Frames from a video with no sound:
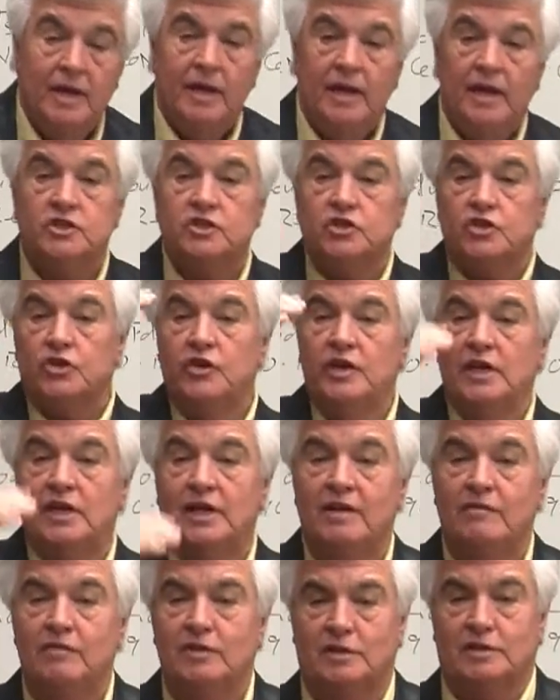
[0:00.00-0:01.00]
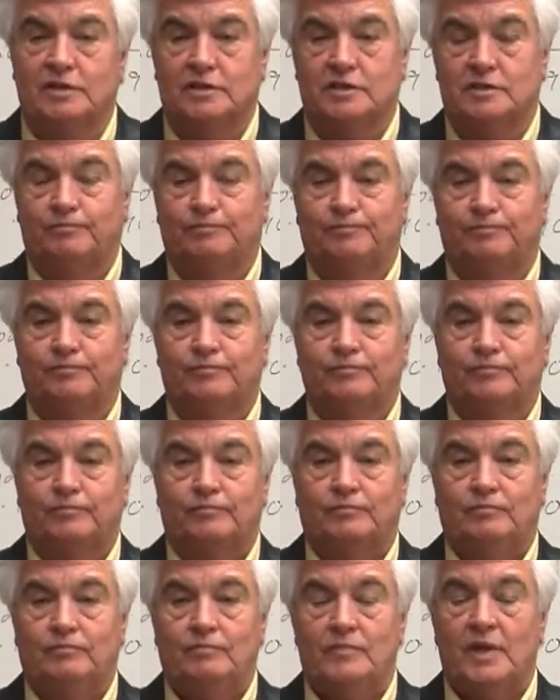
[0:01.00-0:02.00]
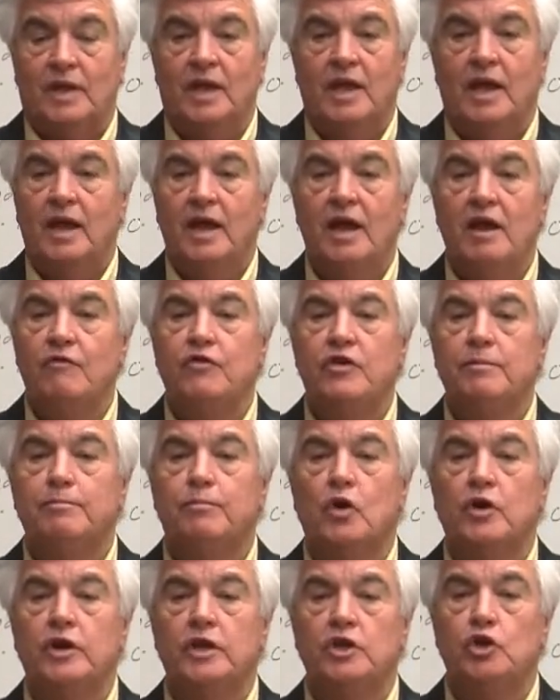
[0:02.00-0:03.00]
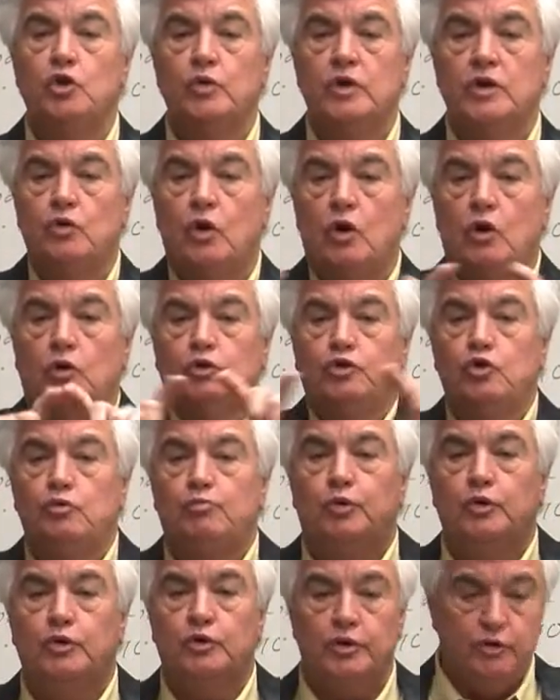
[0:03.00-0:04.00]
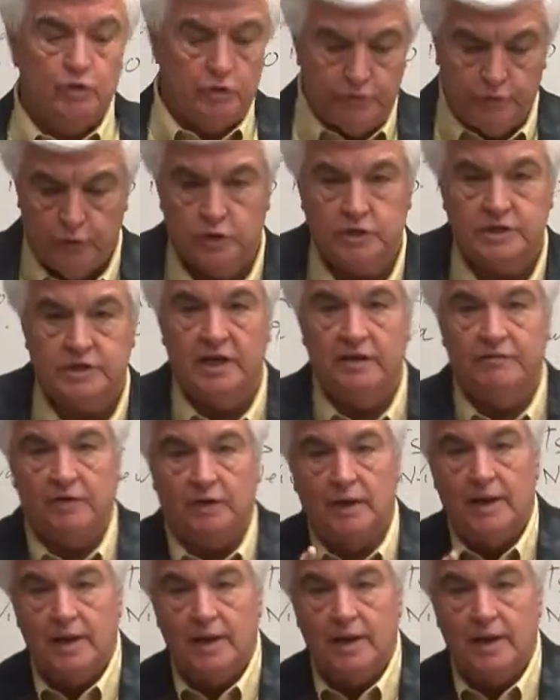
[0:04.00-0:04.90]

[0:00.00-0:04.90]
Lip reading: It's three levels. Everybody you enroll, you put on your first level.